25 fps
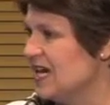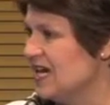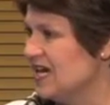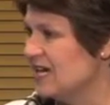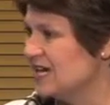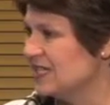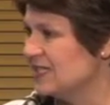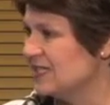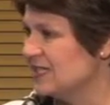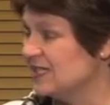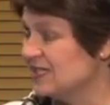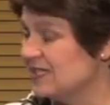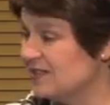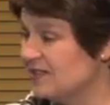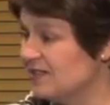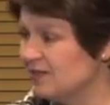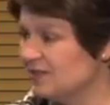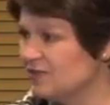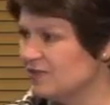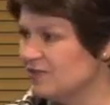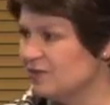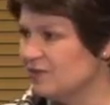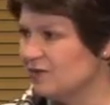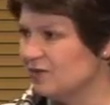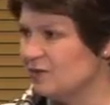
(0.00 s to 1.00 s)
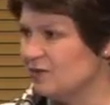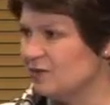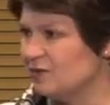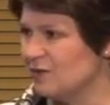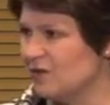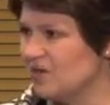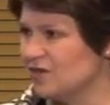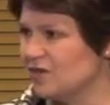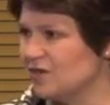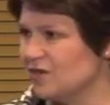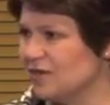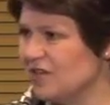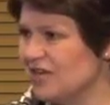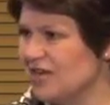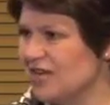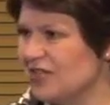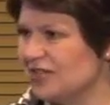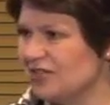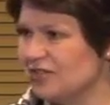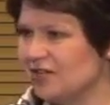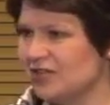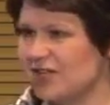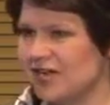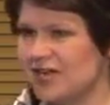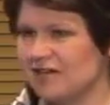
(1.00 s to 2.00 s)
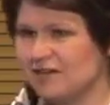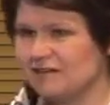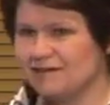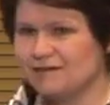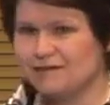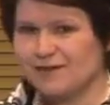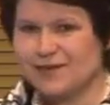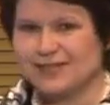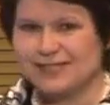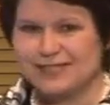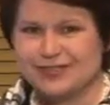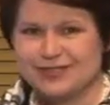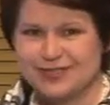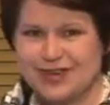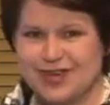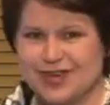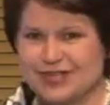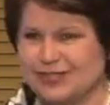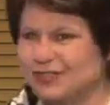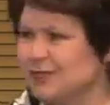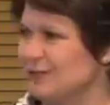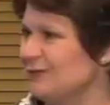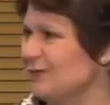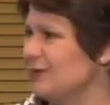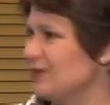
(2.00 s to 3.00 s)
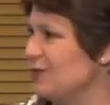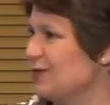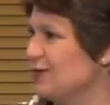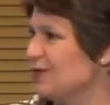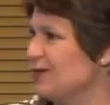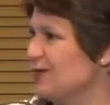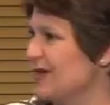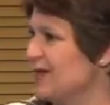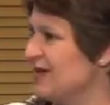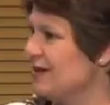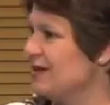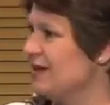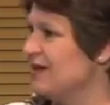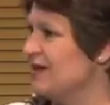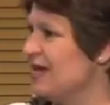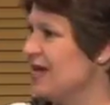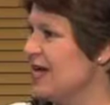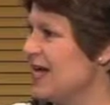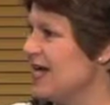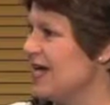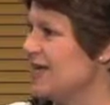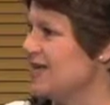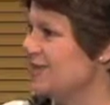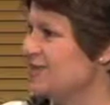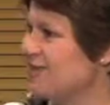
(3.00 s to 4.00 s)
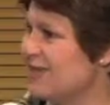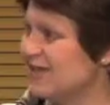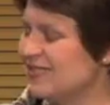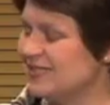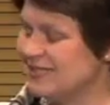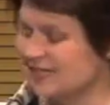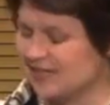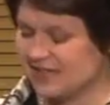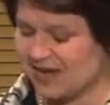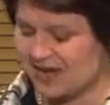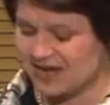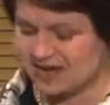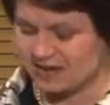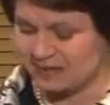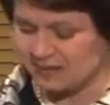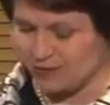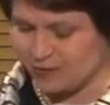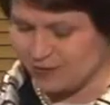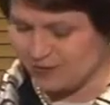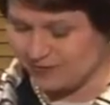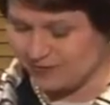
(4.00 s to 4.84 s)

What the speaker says: consultant who had worked on the National Land and Freight Strategy. We thought he had a great starting point